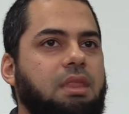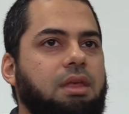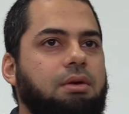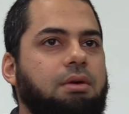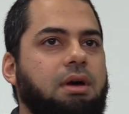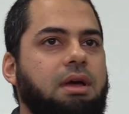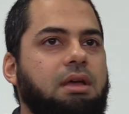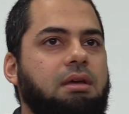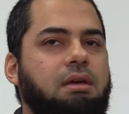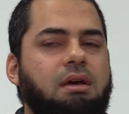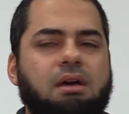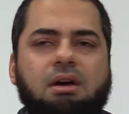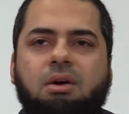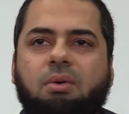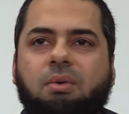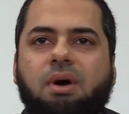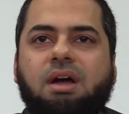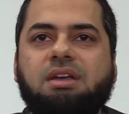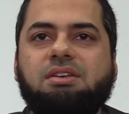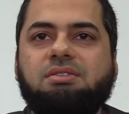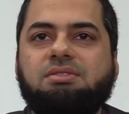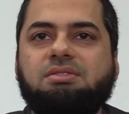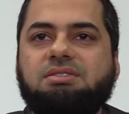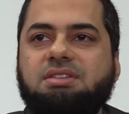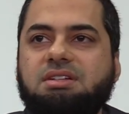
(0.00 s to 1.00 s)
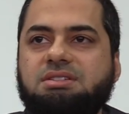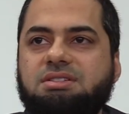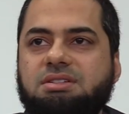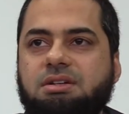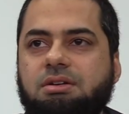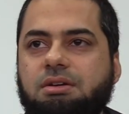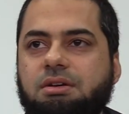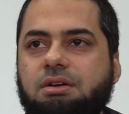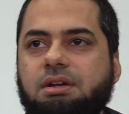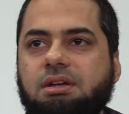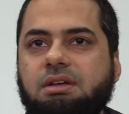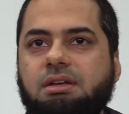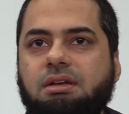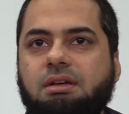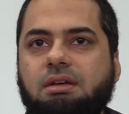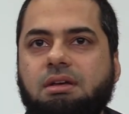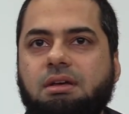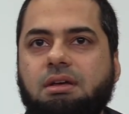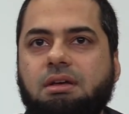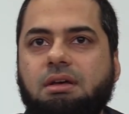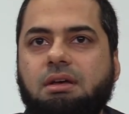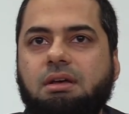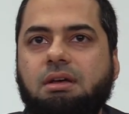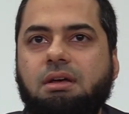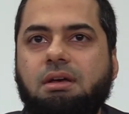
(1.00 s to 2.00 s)
right? Why are you in such a hurry?
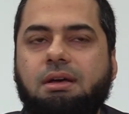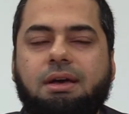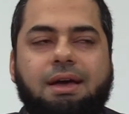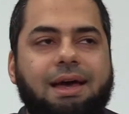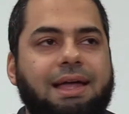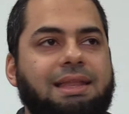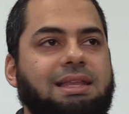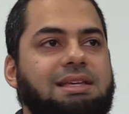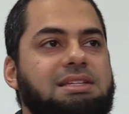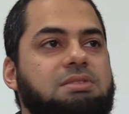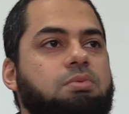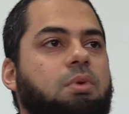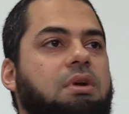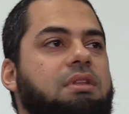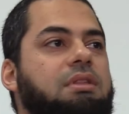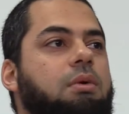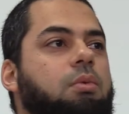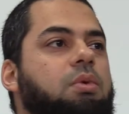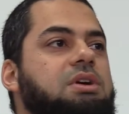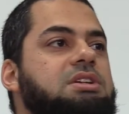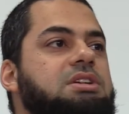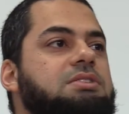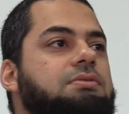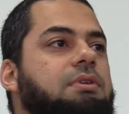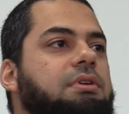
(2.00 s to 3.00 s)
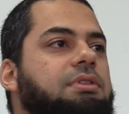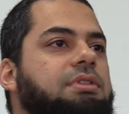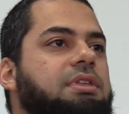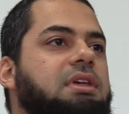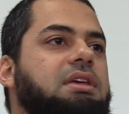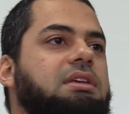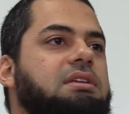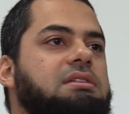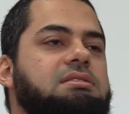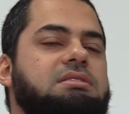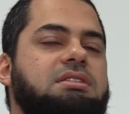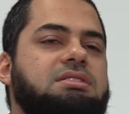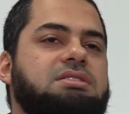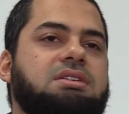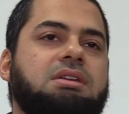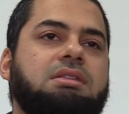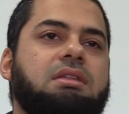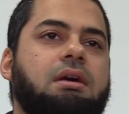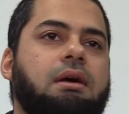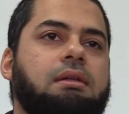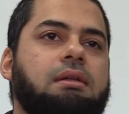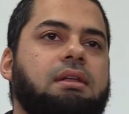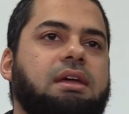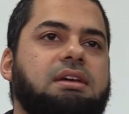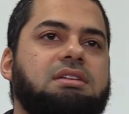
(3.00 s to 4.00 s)
And this is one of the wishful thinkings that
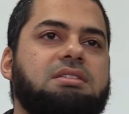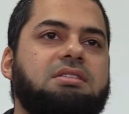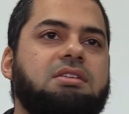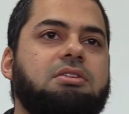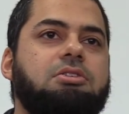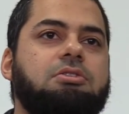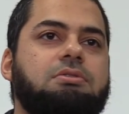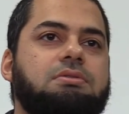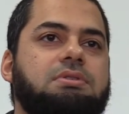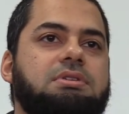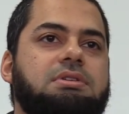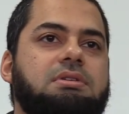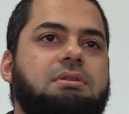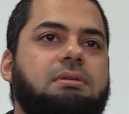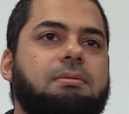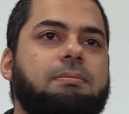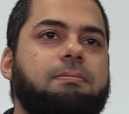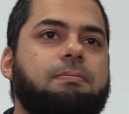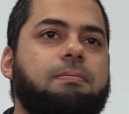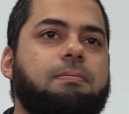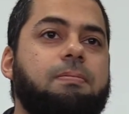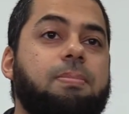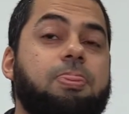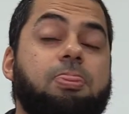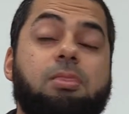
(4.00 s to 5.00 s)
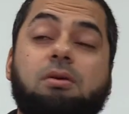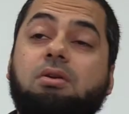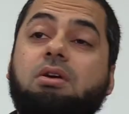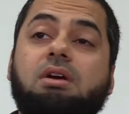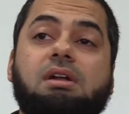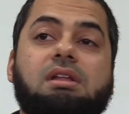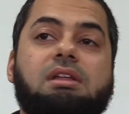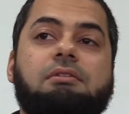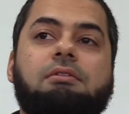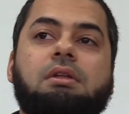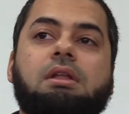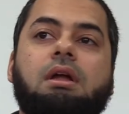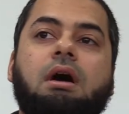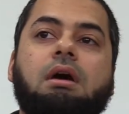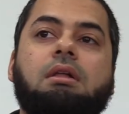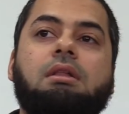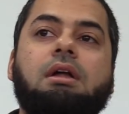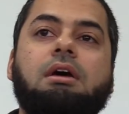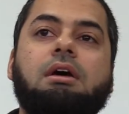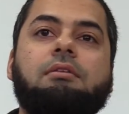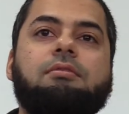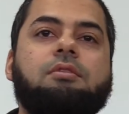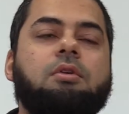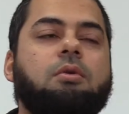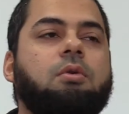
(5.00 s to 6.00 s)
shaitan likes to use. You're going to live a
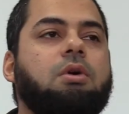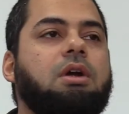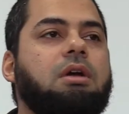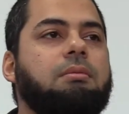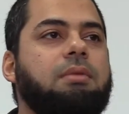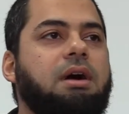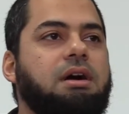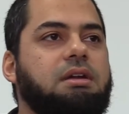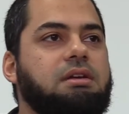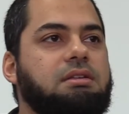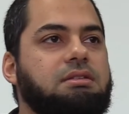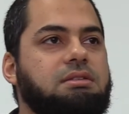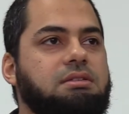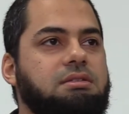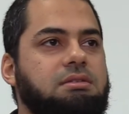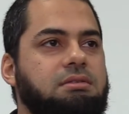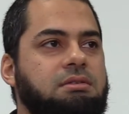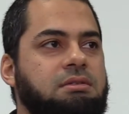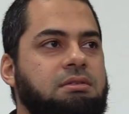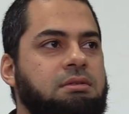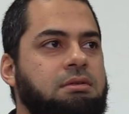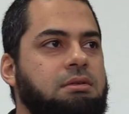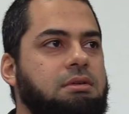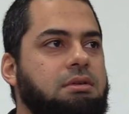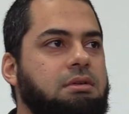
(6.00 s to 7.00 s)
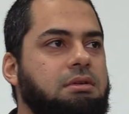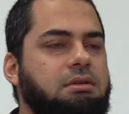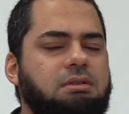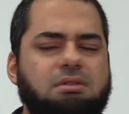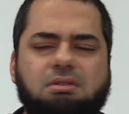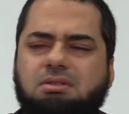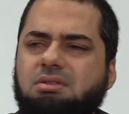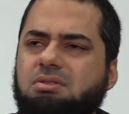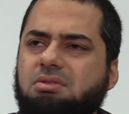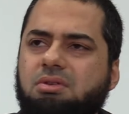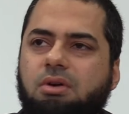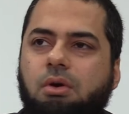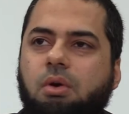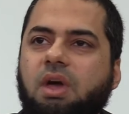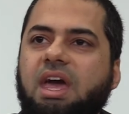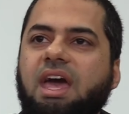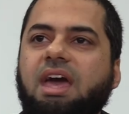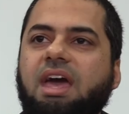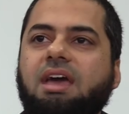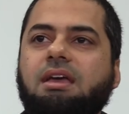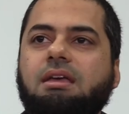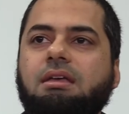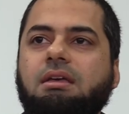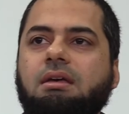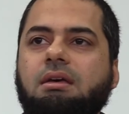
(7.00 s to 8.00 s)
long life, don't worry about it. You're
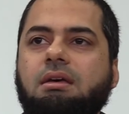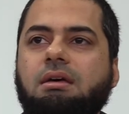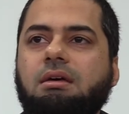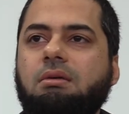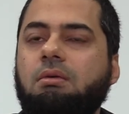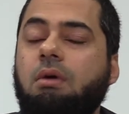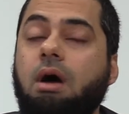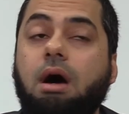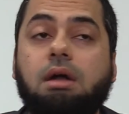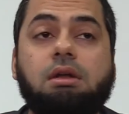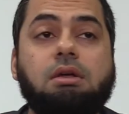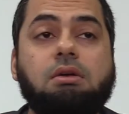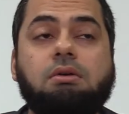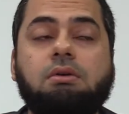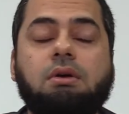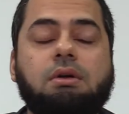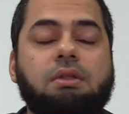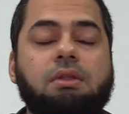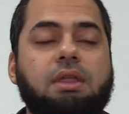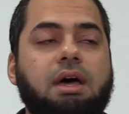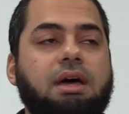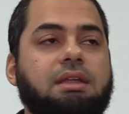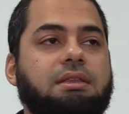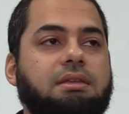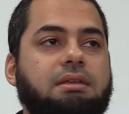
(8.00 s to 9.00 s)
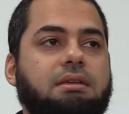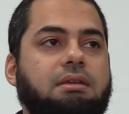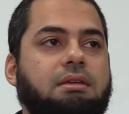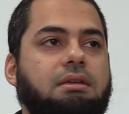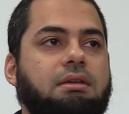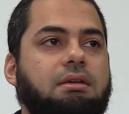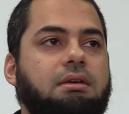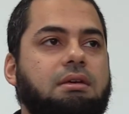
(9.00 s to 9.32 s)
okay. Well, how do you know that?